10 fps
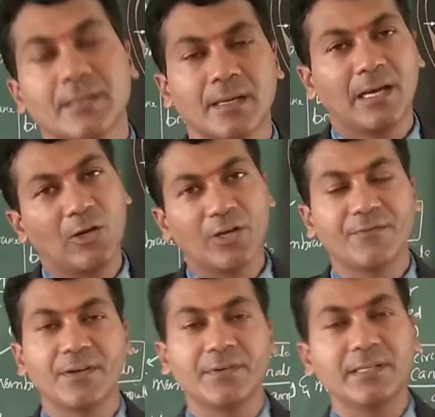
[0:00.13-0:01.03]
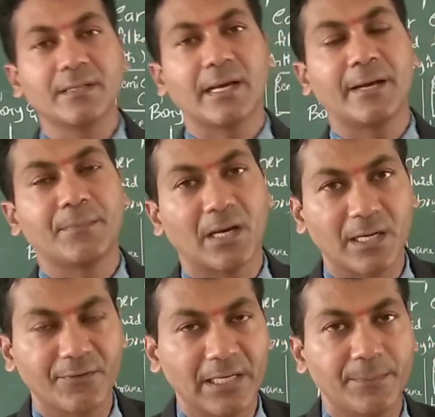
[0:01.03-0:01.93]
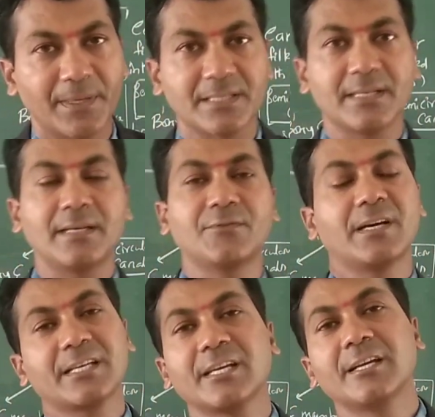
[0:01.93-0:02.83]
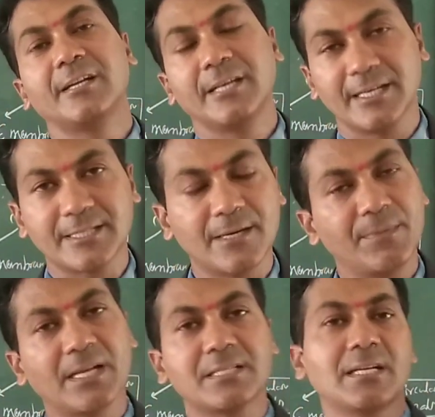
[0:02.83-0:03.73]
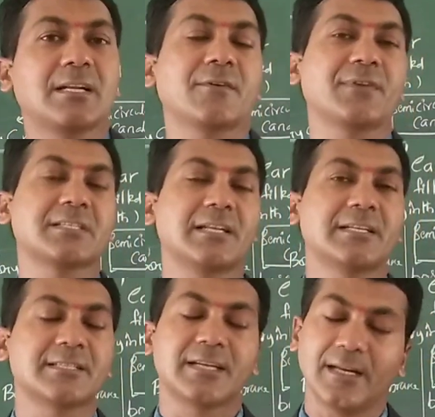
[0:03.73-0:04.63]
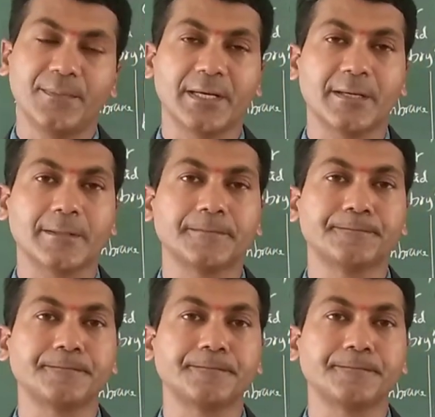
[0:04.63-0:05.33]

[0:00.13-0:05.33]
Hello everyone, I am Nagavelli Prasad working in TSWR Center of Excellence, Karimnagar.